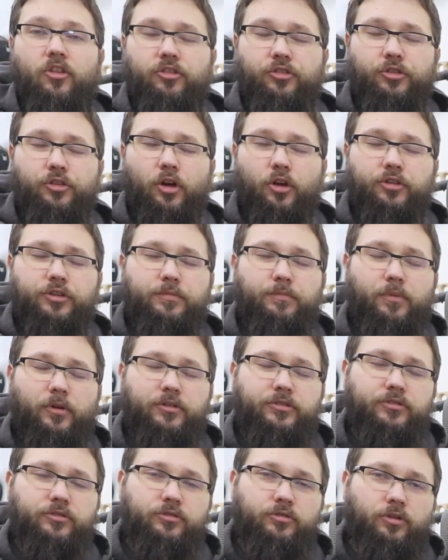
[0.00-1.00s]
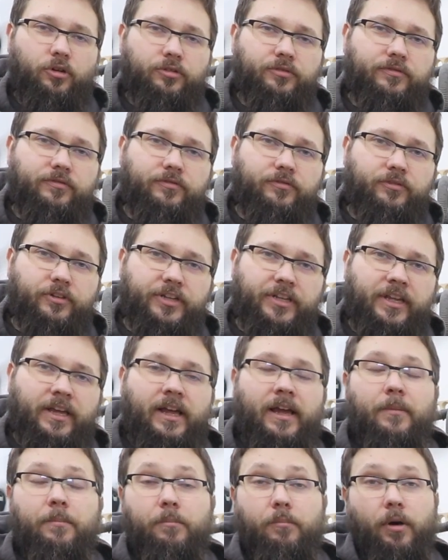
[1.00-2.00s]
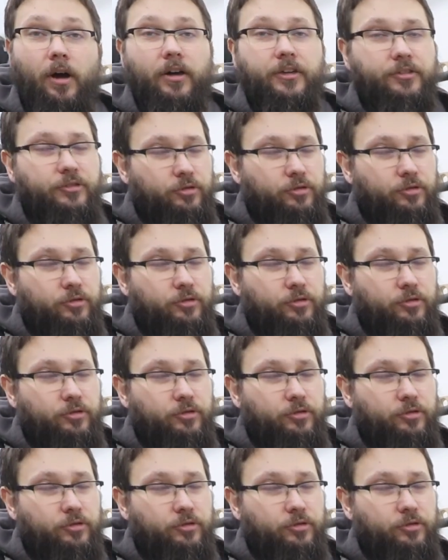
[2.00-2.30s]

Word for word: 0.03 by